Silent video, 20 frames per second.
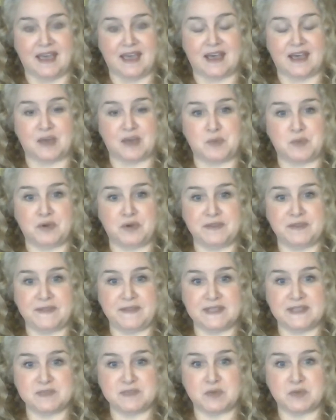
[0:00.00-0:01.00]
Both of
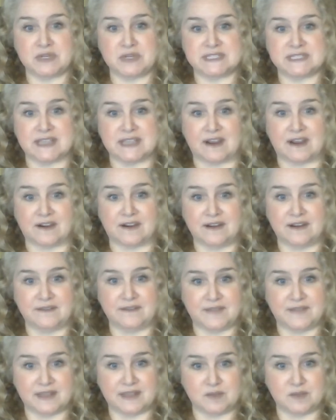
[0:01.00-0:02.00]
these books are
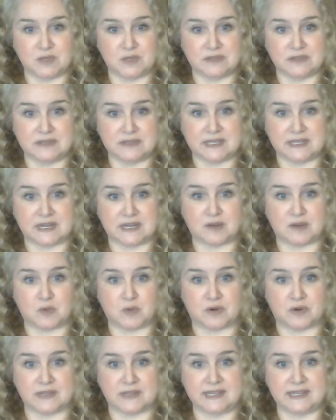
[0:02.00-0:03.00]
available in our
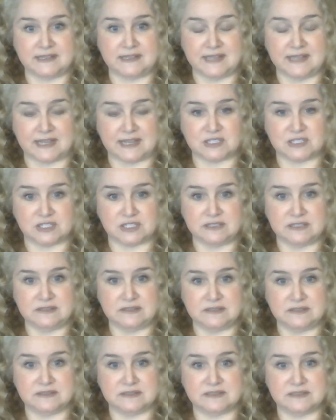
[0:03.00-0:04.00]
Morley collection.
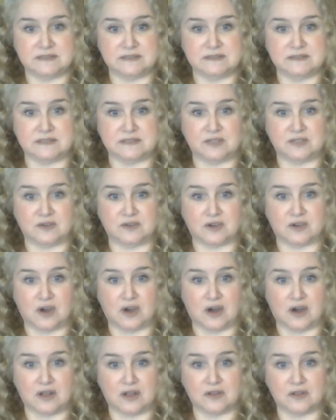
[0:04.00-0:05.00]
You can
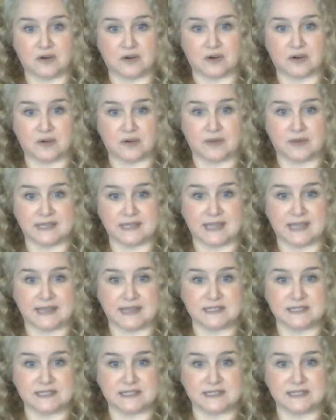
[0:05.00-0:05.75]
call or go online to